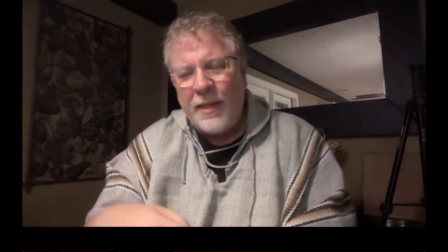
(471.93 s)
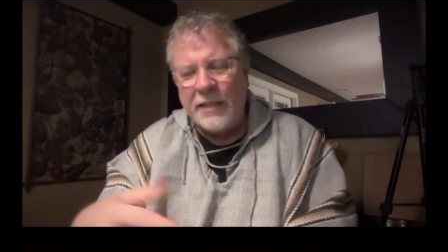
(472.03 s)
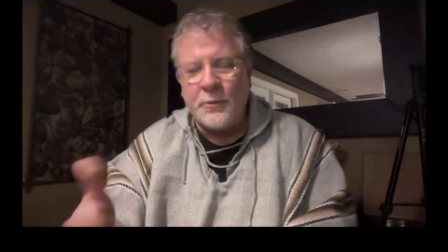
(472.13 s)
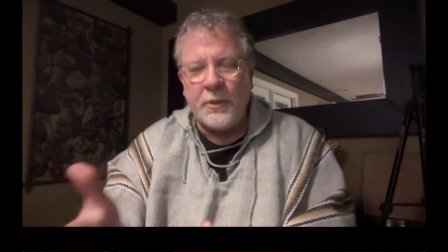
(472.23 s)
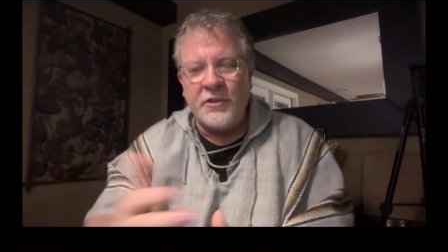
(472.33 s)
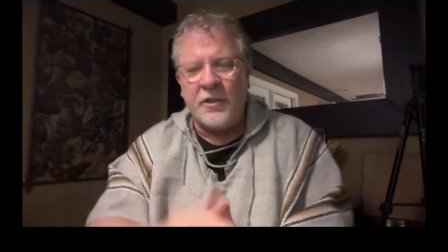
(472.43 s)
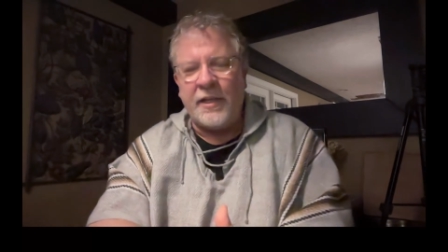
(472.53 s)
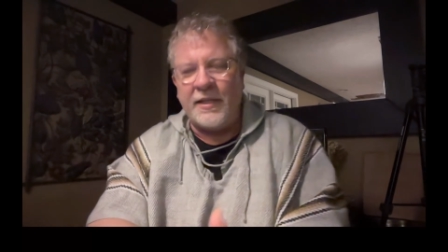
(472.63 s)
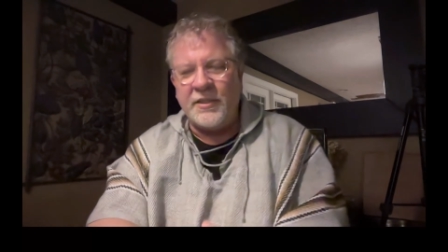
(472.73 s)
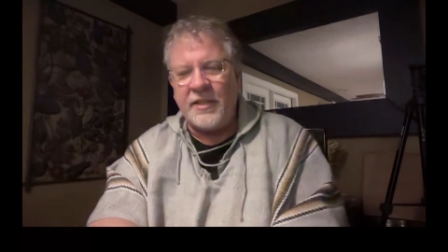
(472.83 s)
as a
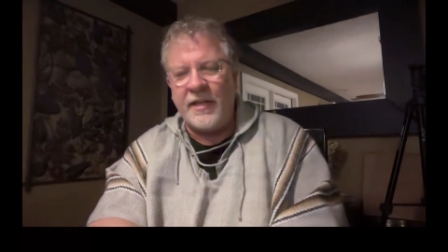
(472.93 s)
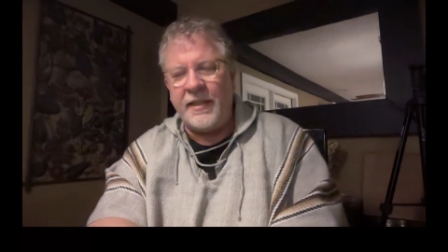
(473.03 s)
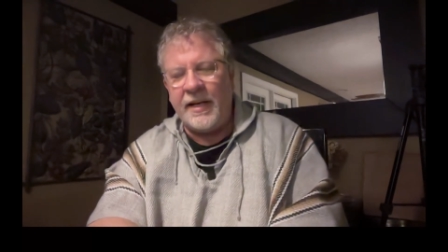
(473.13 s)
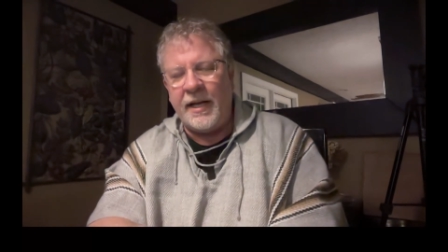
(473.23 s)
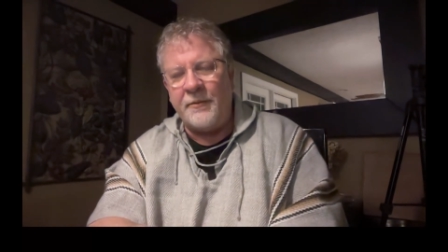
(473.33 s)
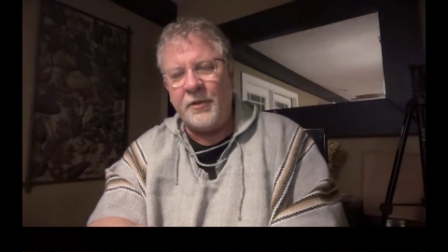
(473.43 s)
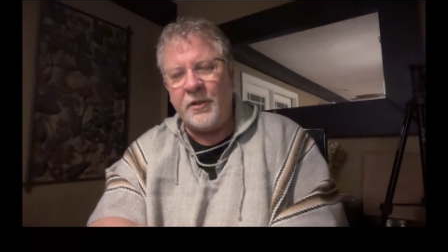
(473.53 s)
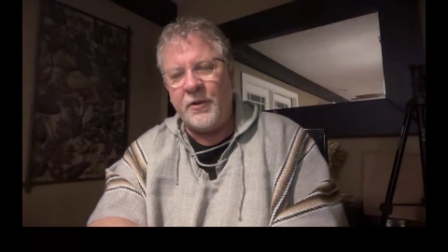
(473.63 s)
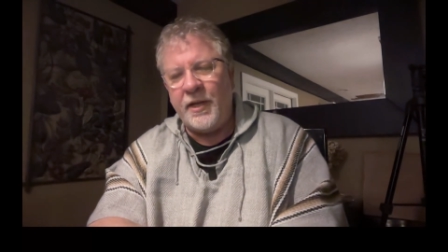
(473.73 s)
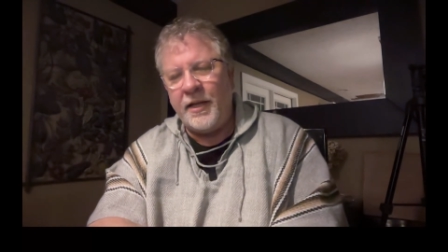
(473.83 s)
result, I decided that I would
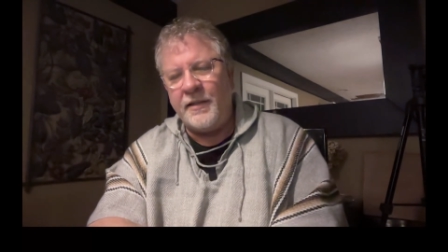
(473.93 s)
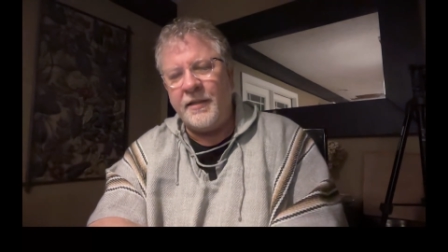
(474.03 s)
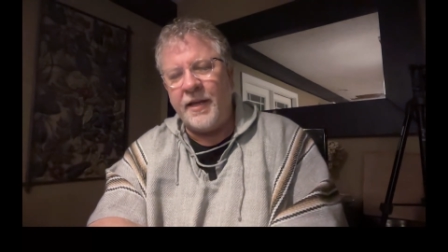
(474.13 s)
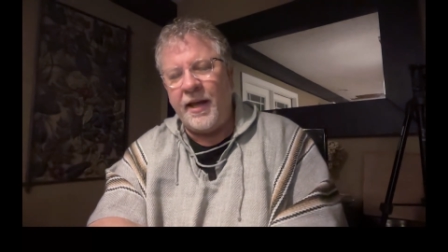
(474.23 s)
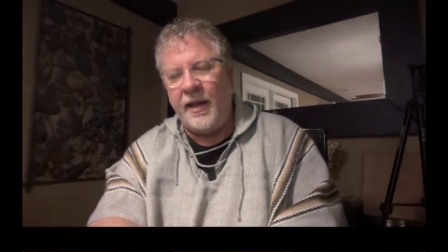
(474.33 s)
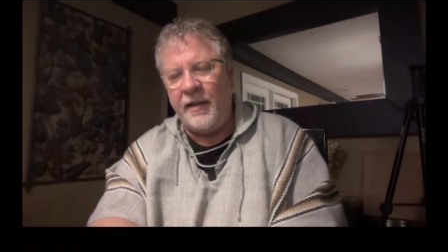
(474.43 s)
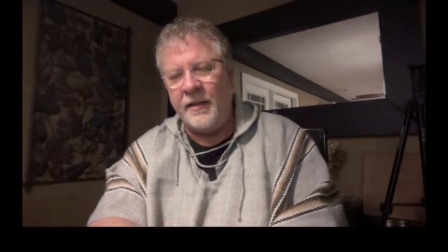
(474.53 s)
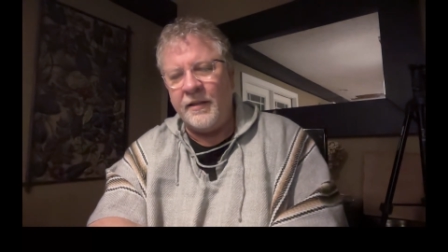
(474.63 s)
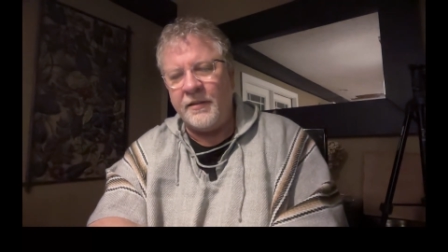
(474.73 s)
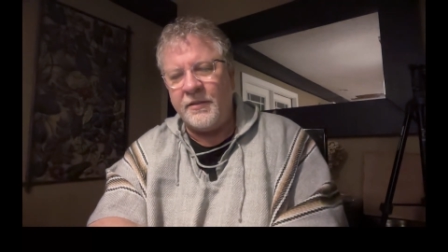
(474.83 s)
go ahead
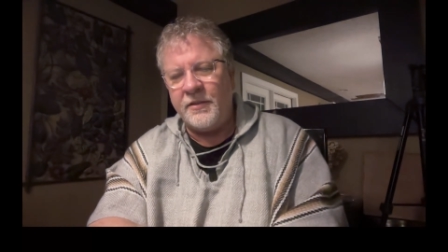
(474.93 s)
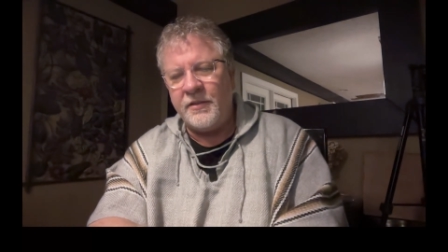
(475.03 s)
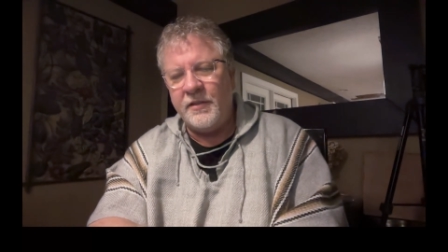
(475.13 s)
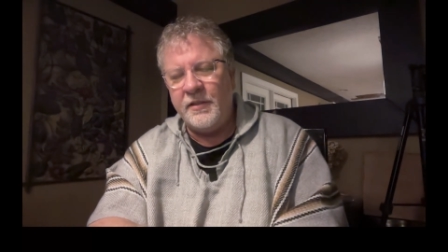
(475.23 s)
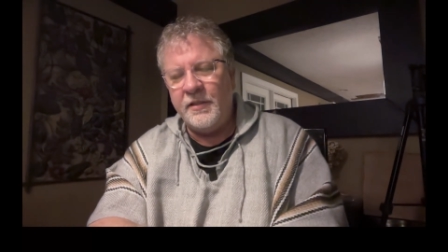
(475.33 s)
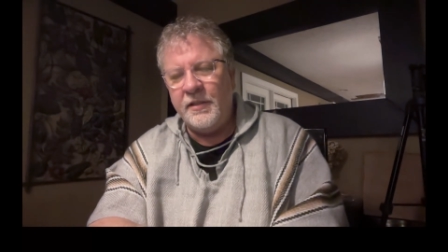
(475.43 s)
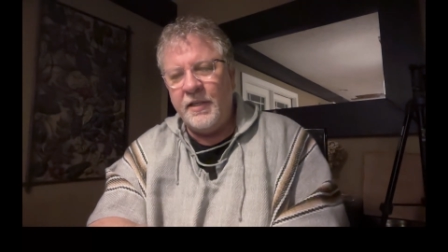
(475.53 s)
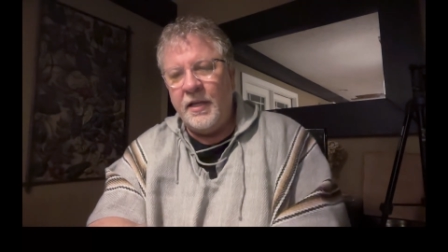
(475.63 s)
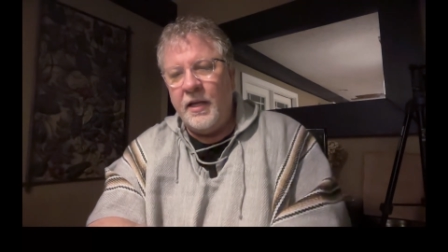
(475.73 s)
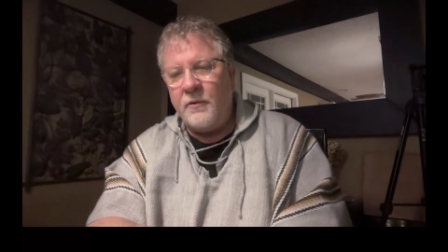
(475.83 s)
and
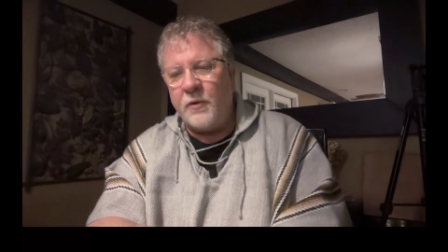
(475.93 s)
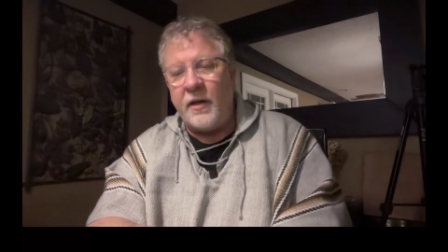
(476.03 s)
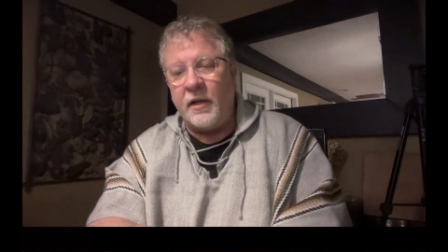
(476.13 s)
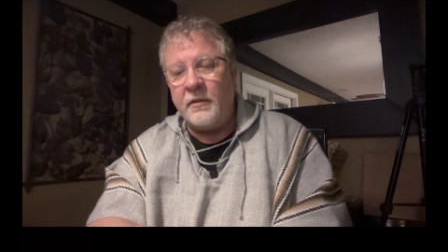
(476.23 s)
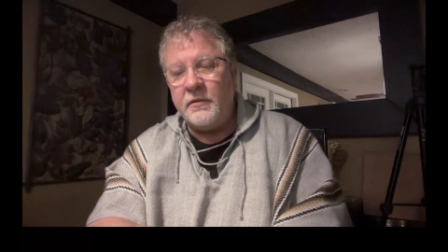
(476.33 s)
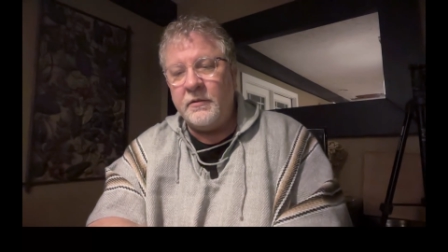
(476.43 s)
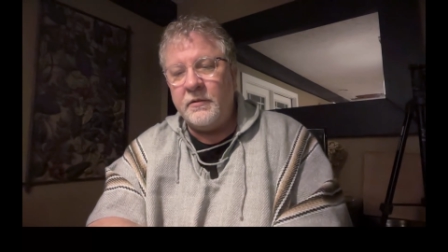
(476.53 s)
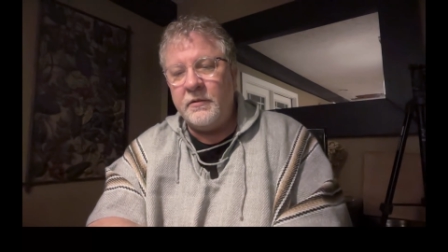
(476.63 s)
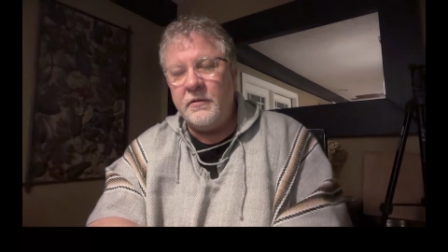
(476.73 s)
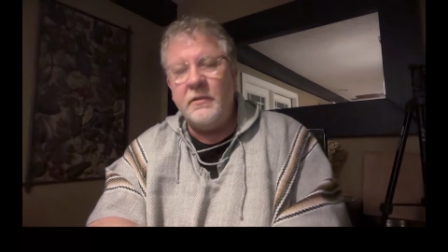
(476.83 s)
run a,
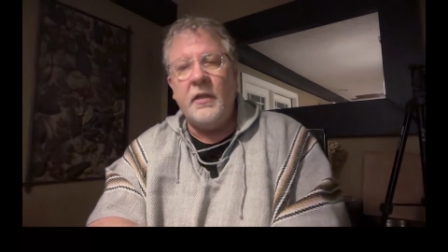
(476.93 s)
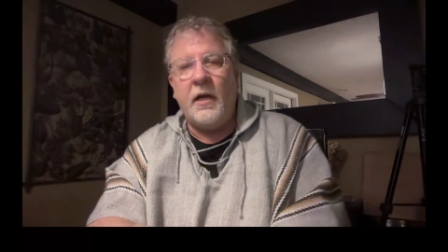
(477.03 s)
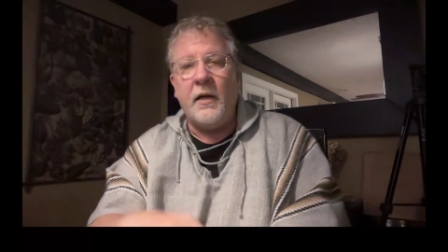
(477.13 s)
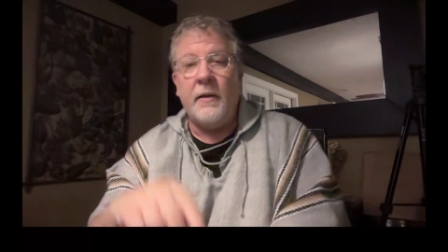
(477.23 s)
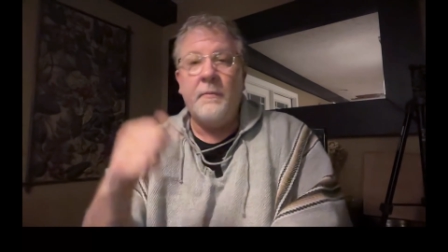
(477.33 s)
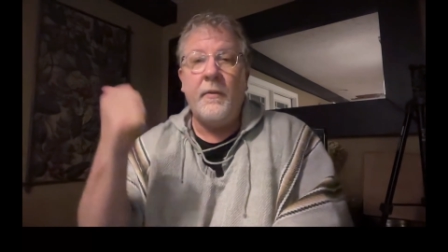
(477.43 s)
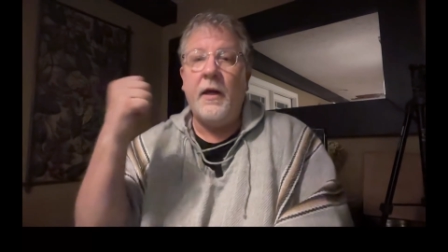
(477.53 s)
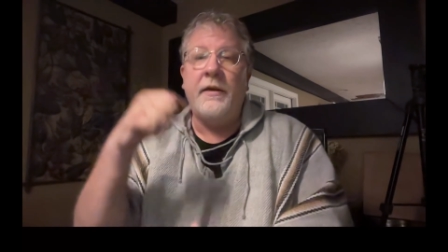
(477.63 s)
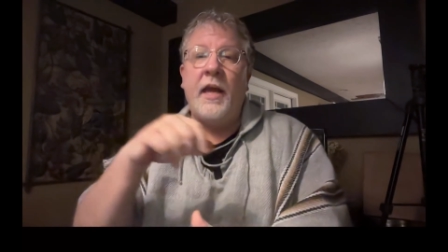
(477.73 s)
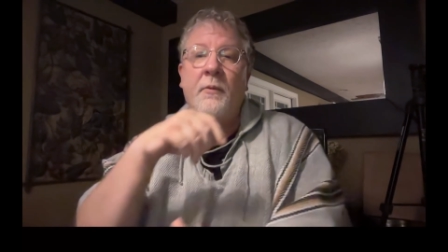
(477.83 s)
um,
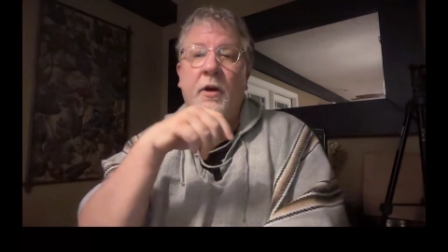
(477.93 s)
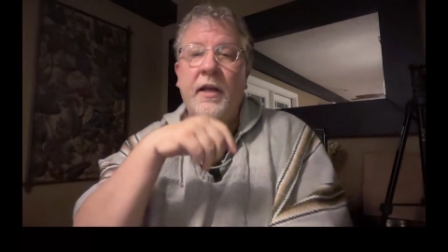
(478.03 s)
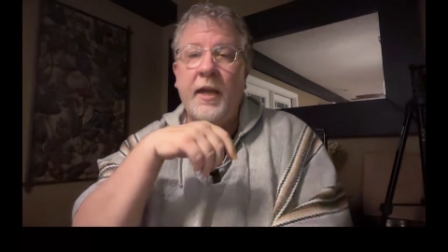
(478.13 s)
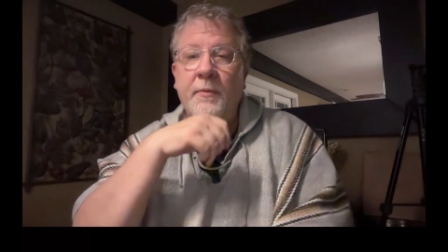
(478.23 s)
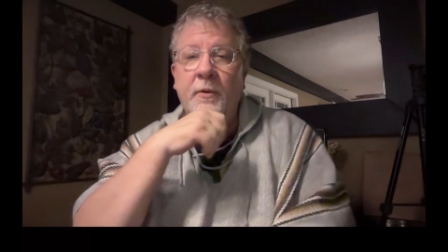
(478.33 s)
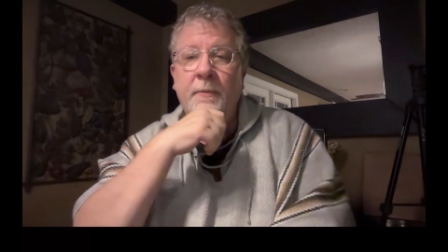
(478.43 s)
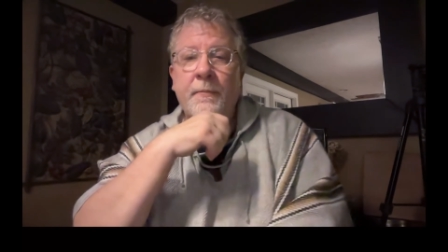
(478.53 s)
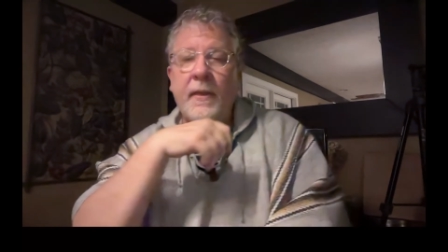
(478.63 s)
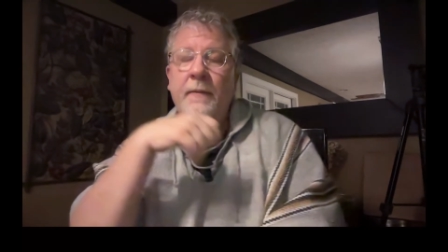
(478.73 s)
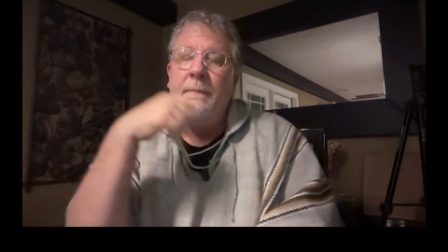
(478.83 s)
a network cable
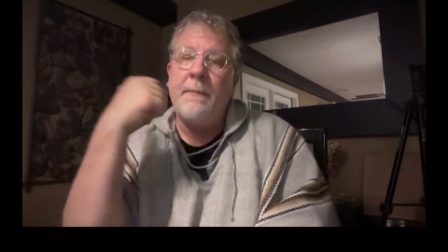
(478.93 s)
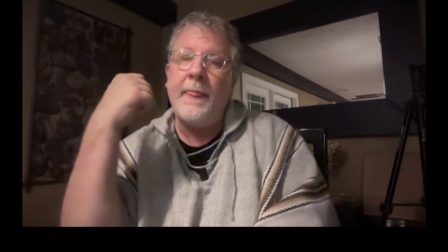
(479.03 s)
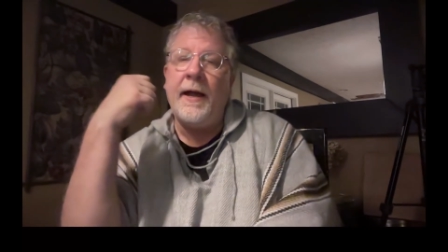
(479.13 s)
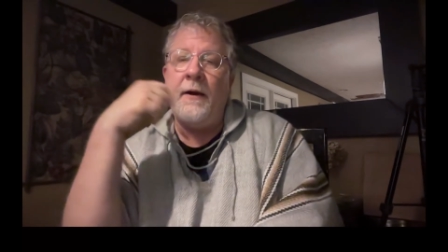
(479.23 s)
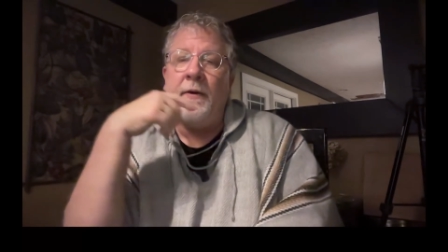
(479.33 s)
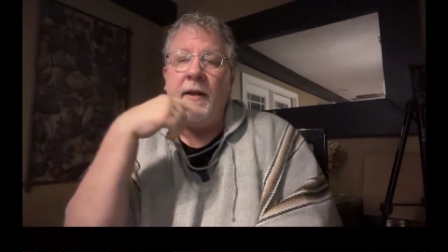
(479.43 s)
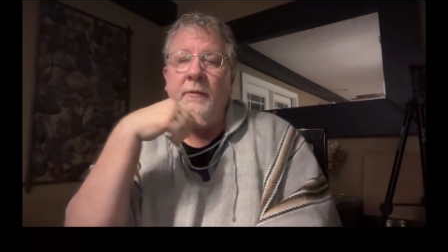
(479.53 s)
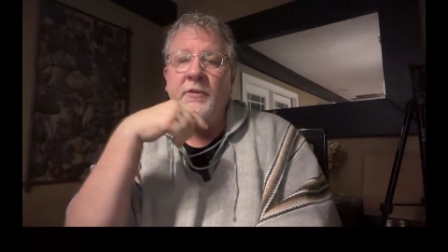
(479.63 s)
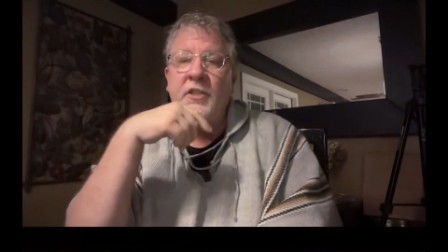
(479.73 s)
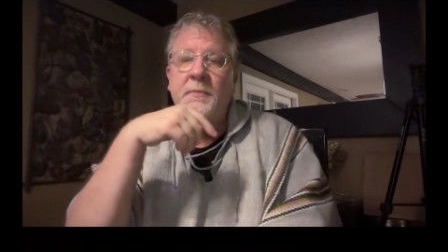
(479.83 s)
out, and I
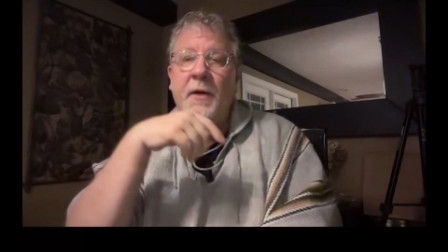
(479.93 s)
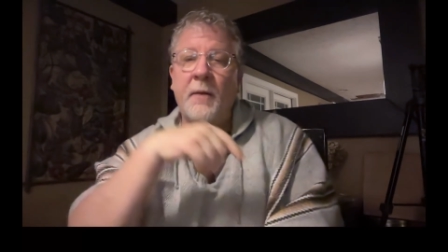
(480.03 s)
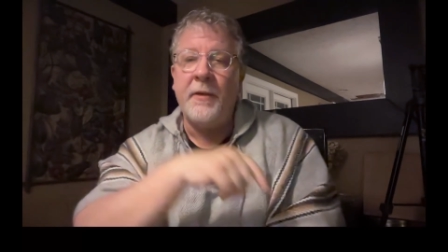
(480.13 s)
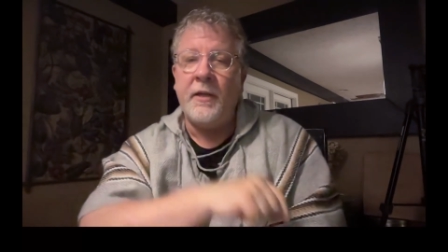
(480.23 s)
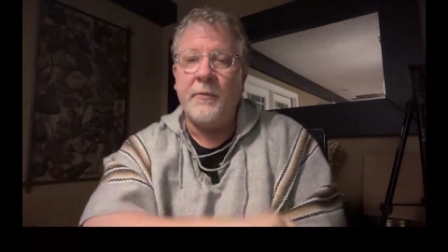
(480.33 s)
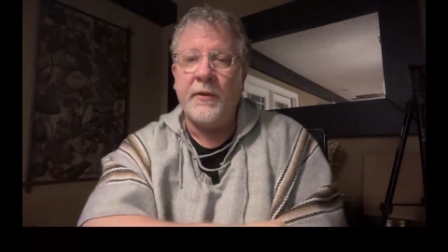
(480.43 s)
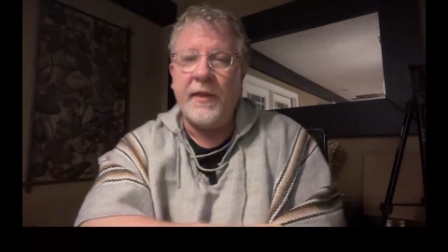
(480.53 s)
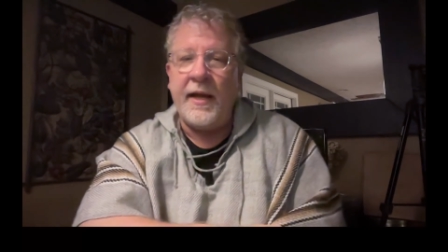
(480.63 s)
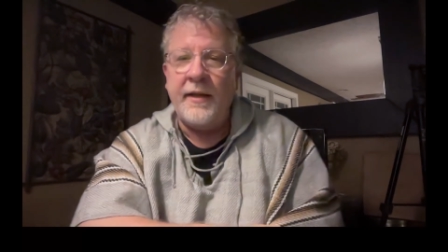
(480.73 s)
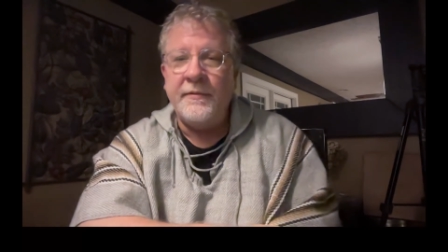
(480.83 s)
was experimenting with
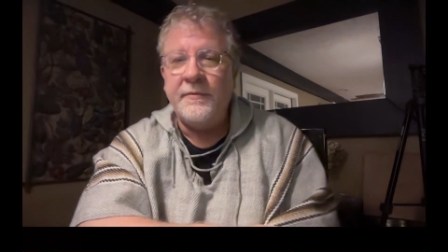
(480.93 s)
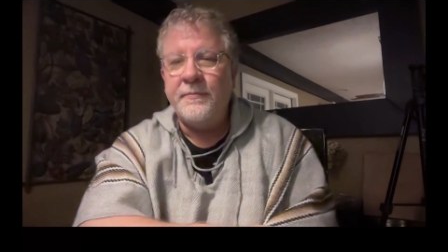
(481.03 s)
that.